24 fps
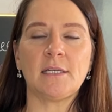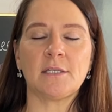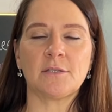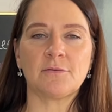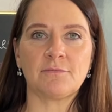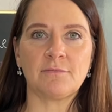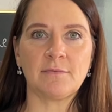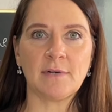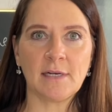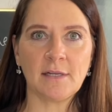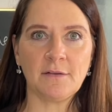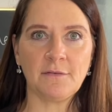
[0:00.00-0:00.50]
is
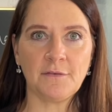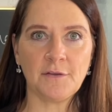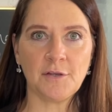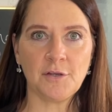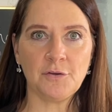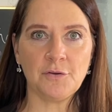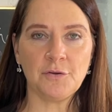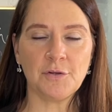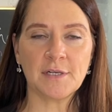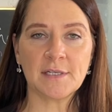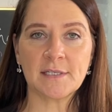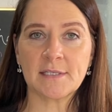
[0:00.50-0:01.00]
ready for
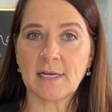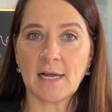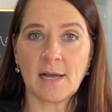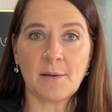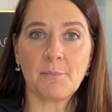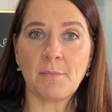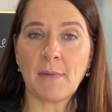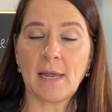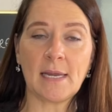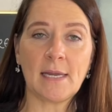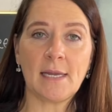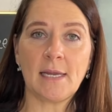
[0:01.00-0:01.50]
you to
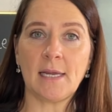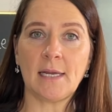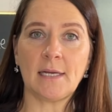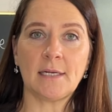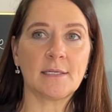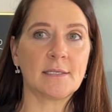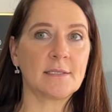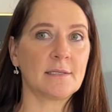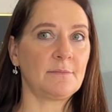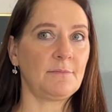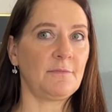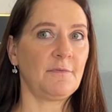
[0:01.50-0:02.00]
start
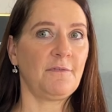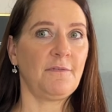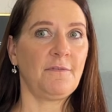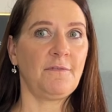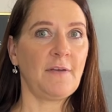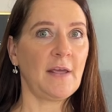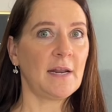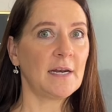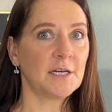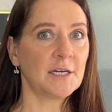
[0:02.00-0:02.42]
making some feta